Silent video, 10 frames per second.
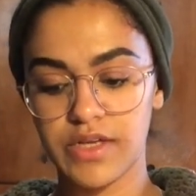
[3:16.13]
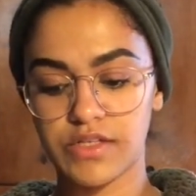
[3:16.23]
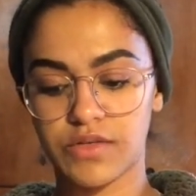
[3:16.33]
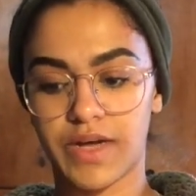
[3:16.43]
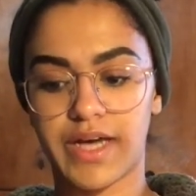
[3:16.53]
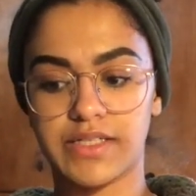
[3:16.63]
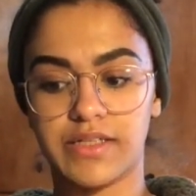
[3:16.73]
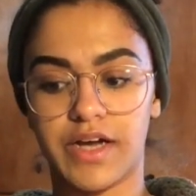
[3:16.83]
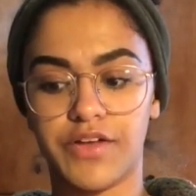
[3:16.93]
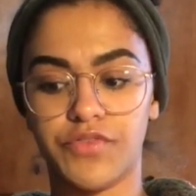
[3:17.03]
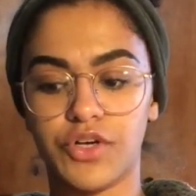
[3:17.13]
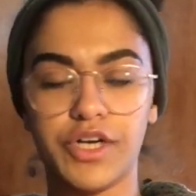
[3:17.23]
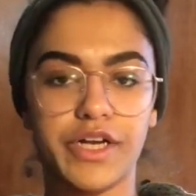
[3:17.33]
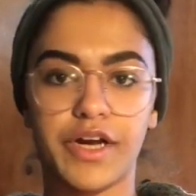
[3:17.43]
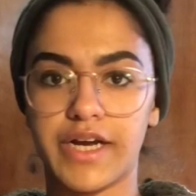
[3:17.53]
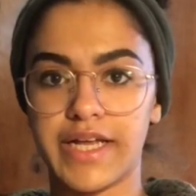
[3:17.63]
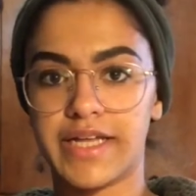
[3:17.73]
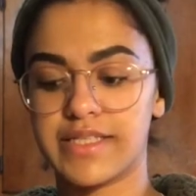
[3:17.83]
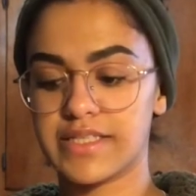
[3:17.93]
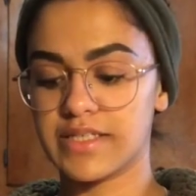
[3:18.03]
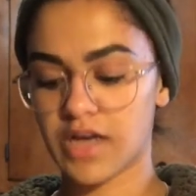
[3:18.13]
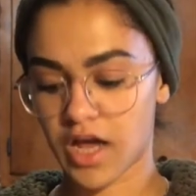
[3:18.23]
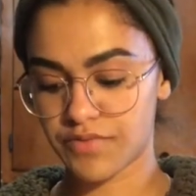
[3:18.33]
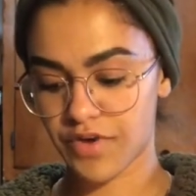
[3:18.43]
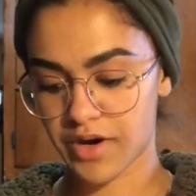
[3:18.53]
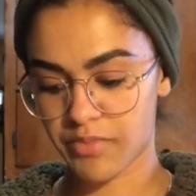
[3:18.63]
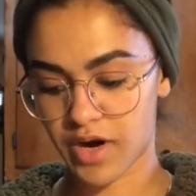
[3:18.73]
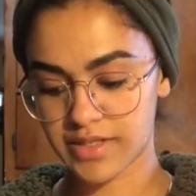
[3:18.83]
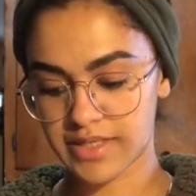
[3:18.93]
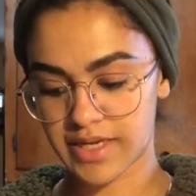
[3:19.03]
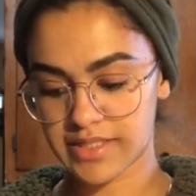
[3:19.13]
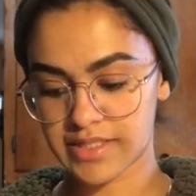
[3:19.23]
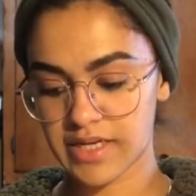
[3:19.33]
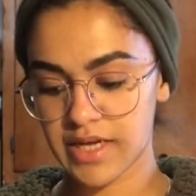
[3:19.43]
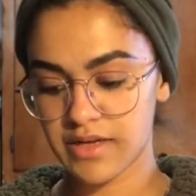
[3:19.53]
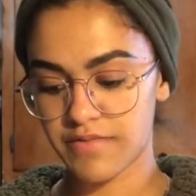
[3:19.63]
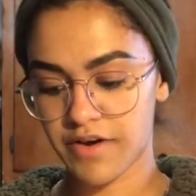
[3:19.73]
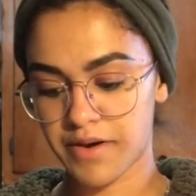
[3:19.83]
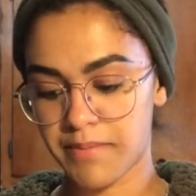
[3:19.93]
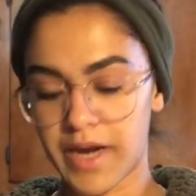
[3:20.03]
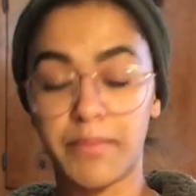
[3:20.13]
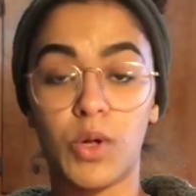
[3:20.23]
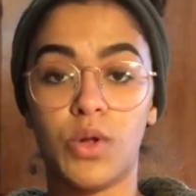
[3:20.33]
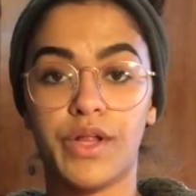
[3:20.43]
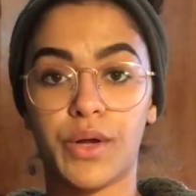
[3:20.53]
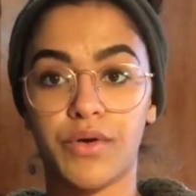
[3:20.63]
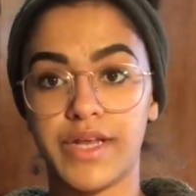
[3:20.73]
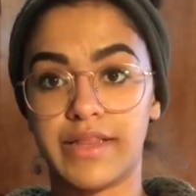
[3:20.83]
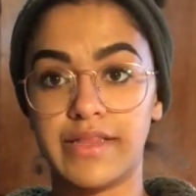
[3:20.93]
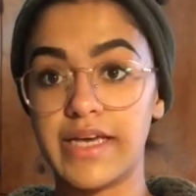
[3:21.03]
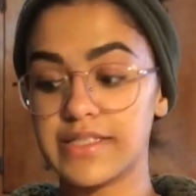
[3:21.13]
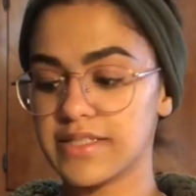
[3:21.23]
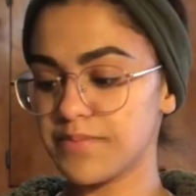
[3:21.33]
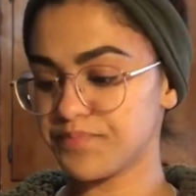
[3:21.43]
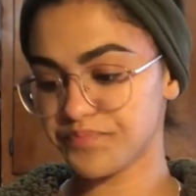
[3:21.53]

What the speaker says: So it has a lot of good ingredients, not very processed, very minimal ingredient list.